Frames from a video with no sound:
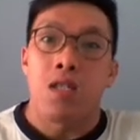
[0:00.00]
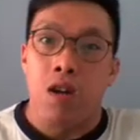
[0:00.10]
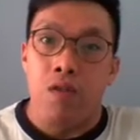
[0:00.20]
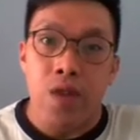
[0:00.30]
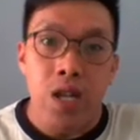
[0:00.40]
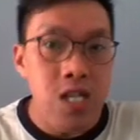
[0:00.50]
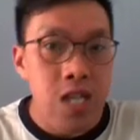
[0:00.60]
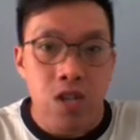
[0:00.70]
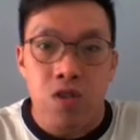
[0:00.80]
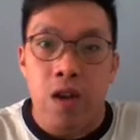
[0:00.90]
the really
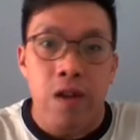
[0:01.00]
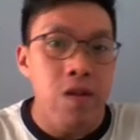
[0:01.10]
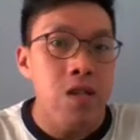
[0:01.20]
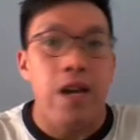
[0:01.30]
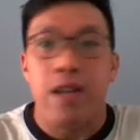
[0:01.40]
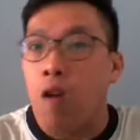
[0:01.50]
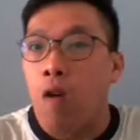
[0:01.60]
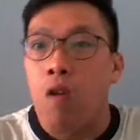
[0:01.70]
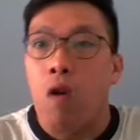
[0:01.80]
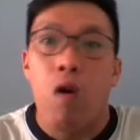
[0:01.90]
central areas like
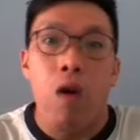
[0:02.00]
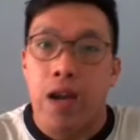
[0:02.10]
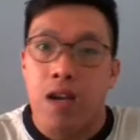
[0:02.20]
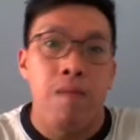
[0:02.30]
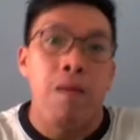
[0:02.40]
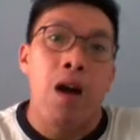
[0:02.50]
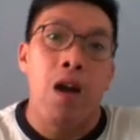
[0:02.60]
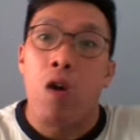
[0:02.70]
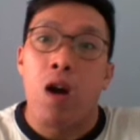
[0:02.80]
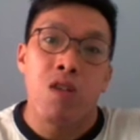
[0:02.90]
Tonglo,
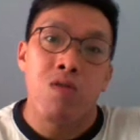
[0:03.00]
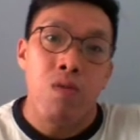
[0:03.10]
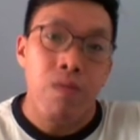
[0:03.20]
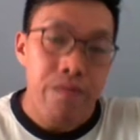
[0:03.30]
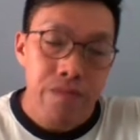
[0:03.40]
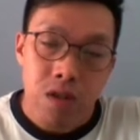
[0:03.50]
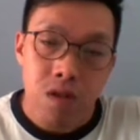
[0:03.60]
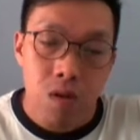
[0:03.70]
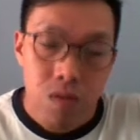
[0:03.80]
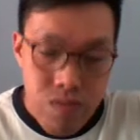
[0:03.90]
Ekkamai, or Asok.
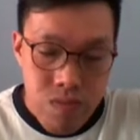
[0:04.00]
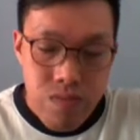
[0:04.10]
So